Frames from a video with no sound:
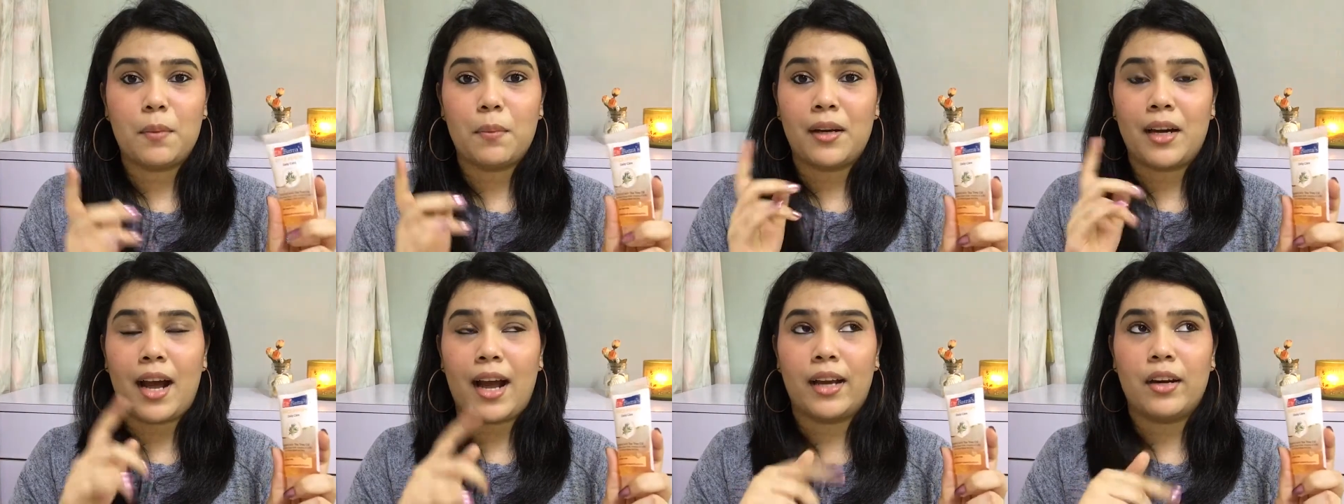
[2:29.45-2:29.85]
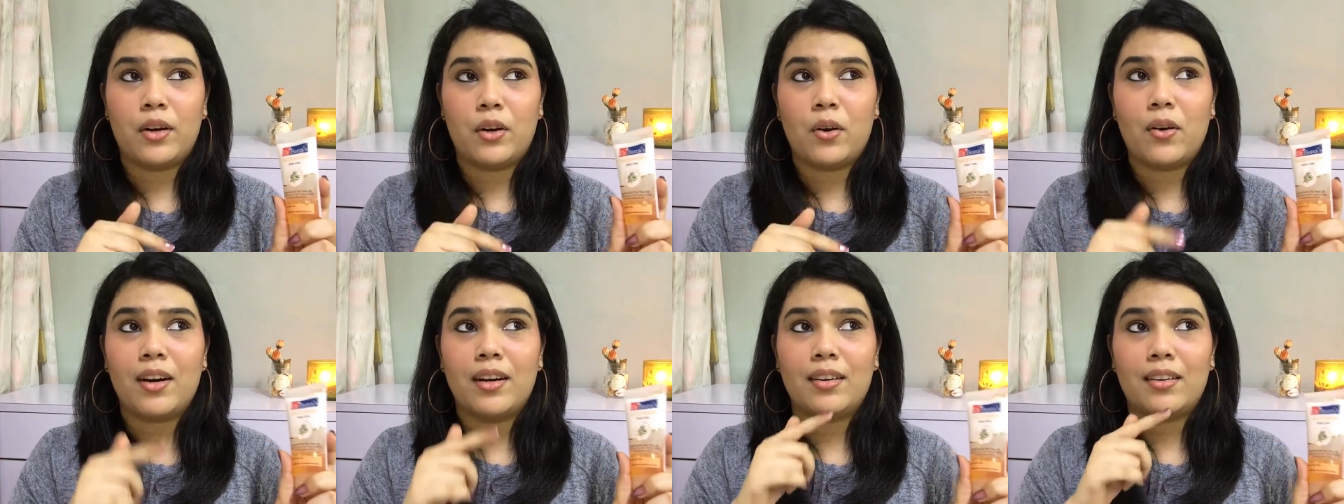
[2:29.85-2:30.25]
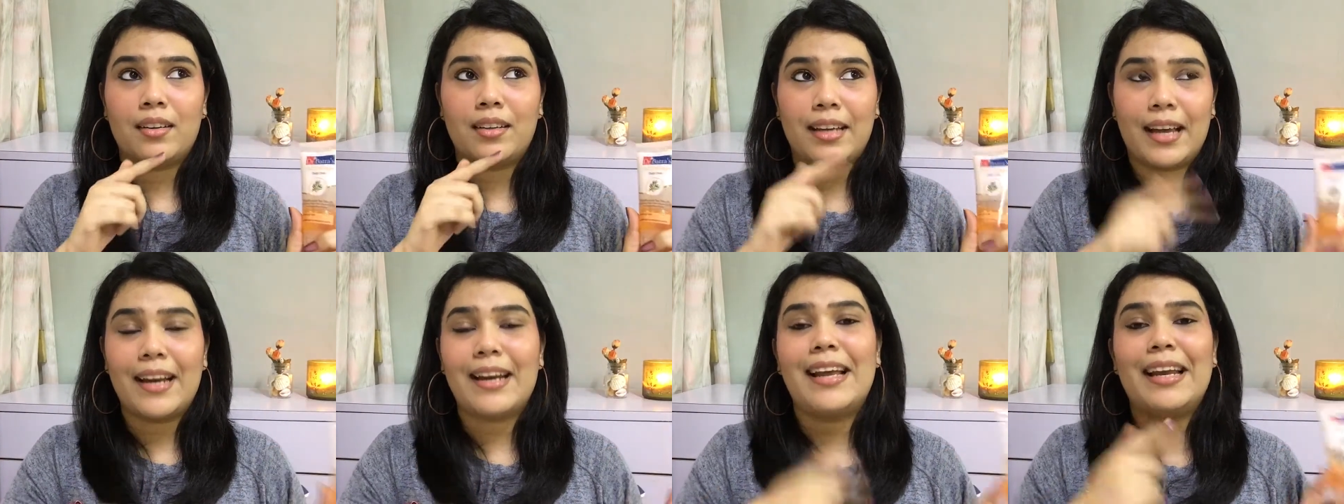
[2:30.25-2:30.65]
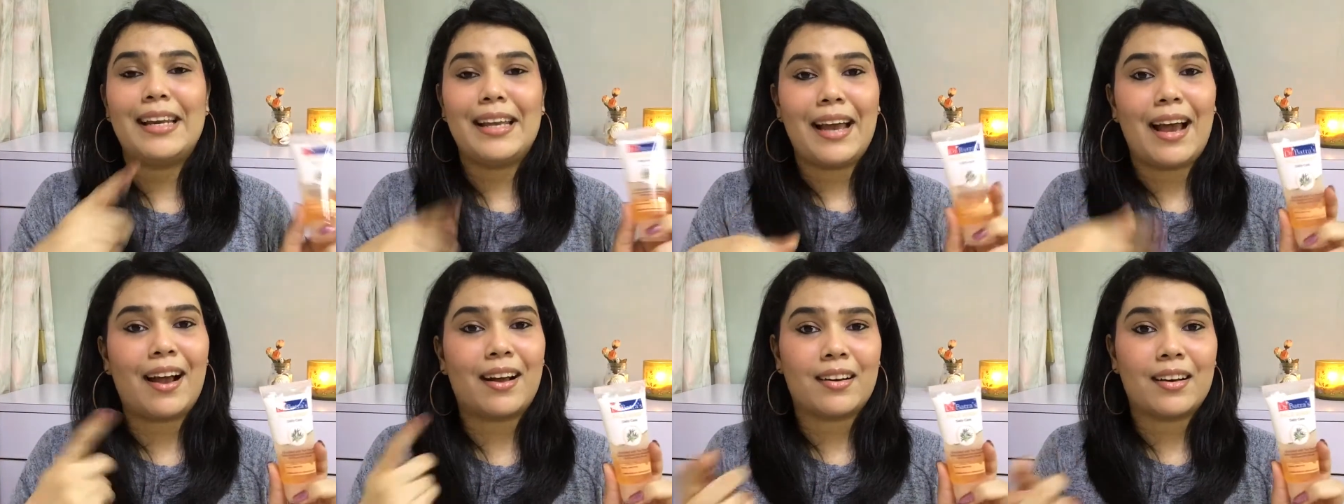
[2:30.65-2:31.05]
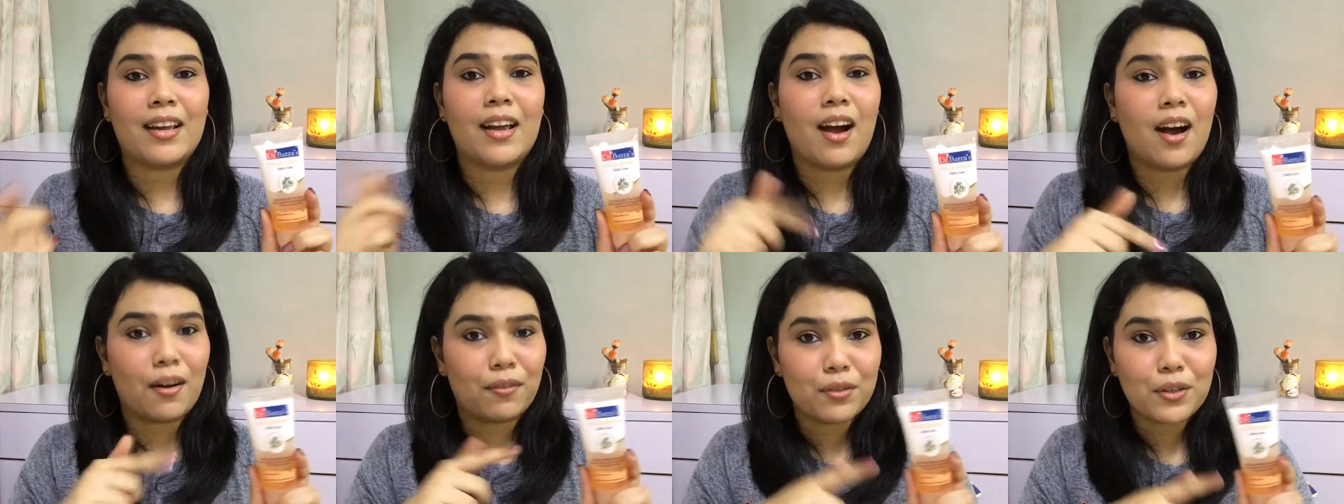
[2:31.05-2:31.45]
but I did not get any acne
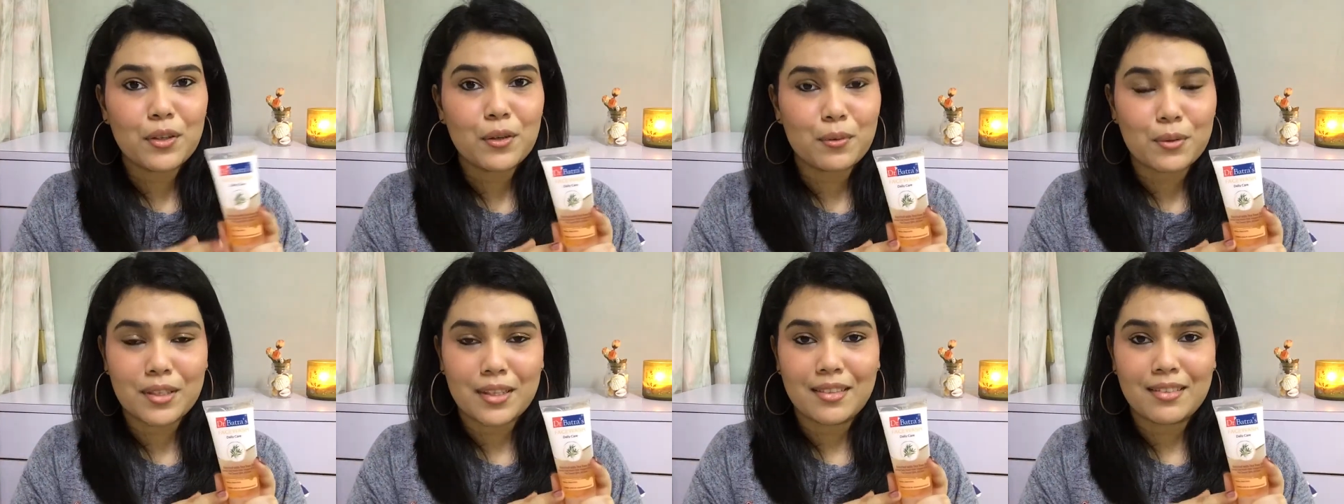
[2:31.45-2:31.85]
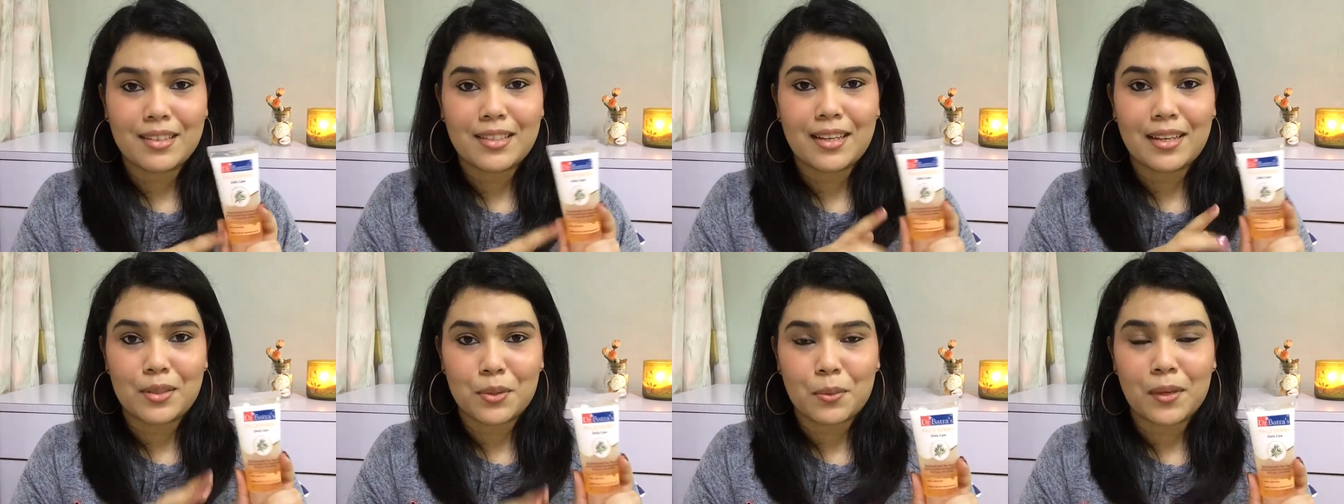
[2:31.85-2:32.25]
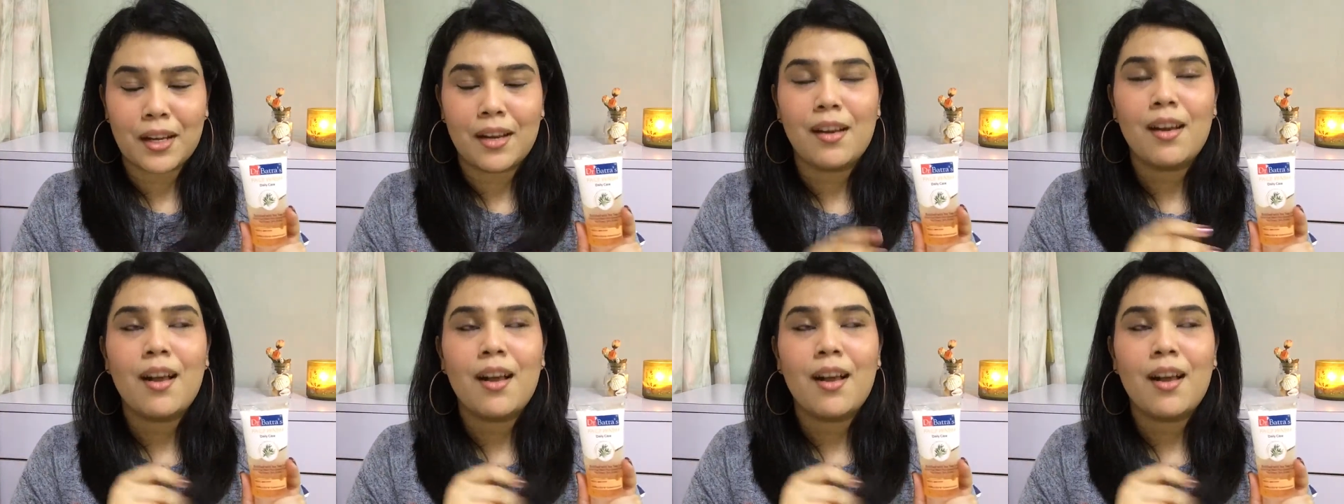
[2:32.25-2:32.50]
after using this as well.